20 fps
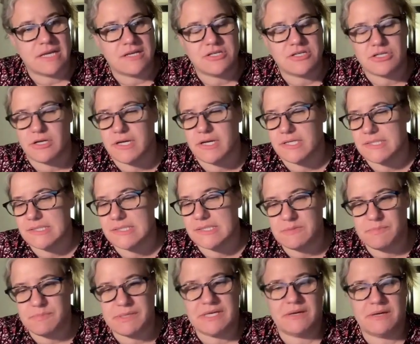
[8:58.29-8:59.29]

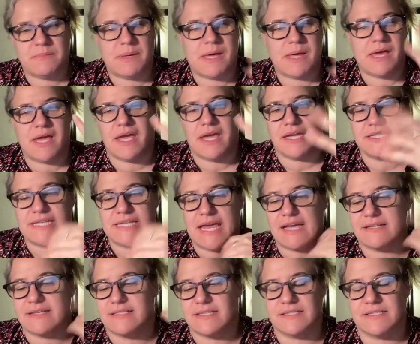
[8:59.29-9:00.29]
interest, PMI,
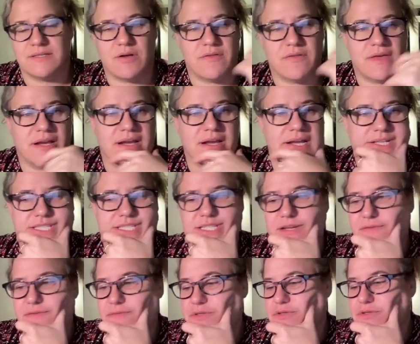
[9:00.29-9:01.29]
taxes, all that kind of
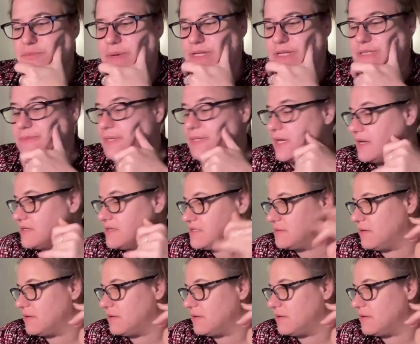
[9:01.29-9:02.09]
stuff. Which reminds me, I do